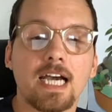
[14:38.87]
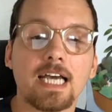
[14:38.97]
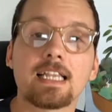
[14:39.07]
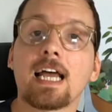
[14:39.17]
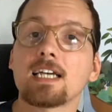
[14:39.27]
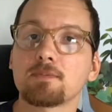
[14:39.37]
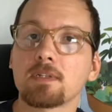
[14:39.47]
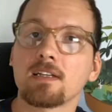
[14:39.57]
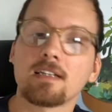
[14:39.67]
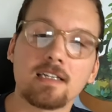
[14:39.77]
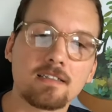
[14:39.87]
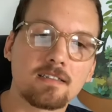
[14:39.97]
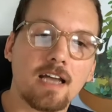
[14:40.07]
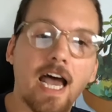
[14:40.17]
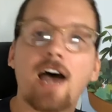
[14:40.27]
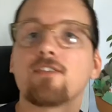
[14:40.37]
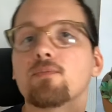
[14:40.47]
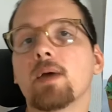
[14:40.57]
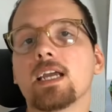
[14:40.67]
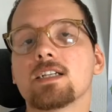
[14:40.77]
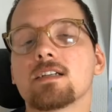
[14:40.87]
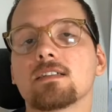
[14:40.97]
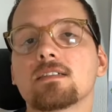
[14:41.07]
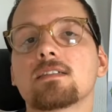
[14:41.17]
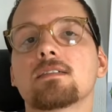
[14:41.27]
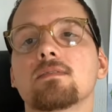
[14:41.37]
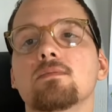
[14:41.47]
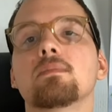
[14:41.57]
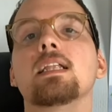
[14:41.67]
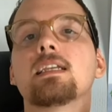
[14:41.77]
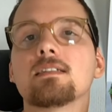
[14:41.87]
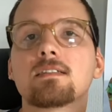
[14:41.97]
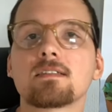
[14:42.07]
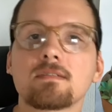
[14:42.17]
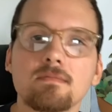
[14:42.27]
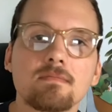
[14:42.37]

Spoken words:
And last but not least, have patience, please.